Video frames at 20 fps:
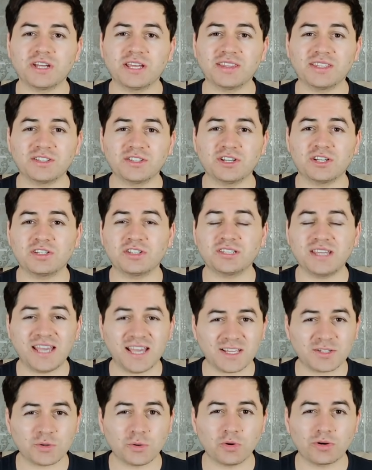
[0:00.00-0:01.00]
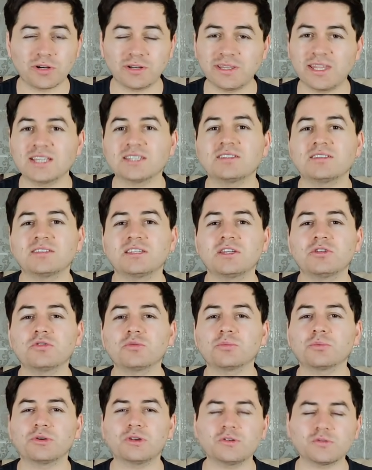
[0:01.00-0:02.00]
and the judge has ordered the SEC to
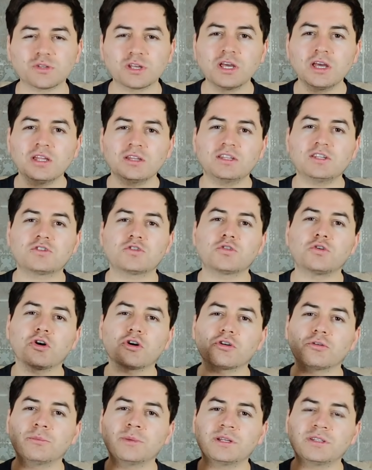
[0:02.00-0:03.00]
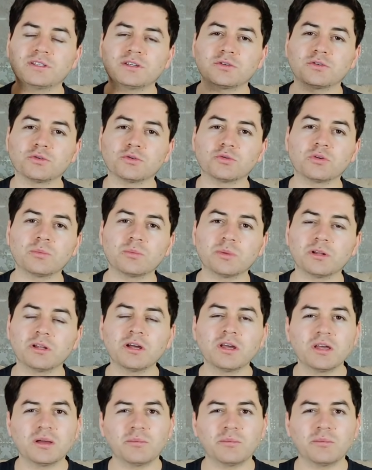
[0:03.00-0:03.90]
produce these documents to Ripple.